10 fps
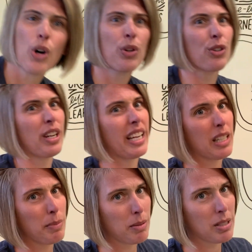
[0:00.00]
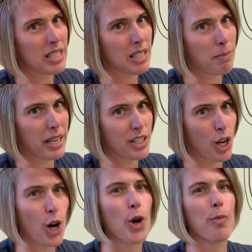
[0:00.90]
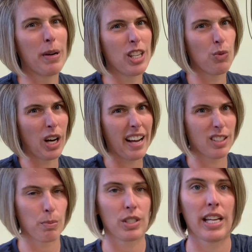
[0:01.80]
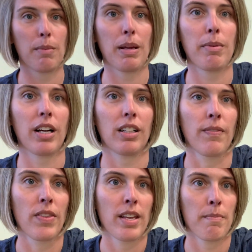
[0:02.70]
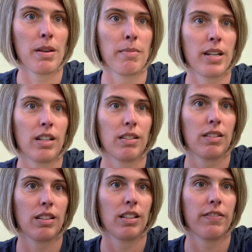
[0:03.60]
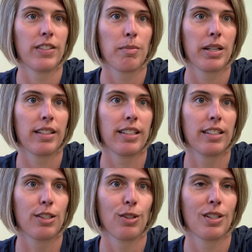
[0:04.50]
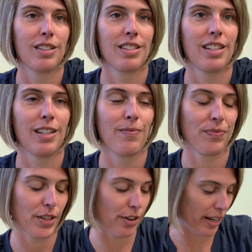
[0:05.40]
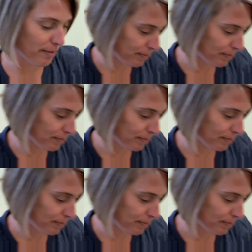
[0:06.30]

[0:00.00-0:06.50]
Oh, you're not gonna be able to see my toe, but you will have to pretend. Maybe I'll lift up my leg so you can see it. All right.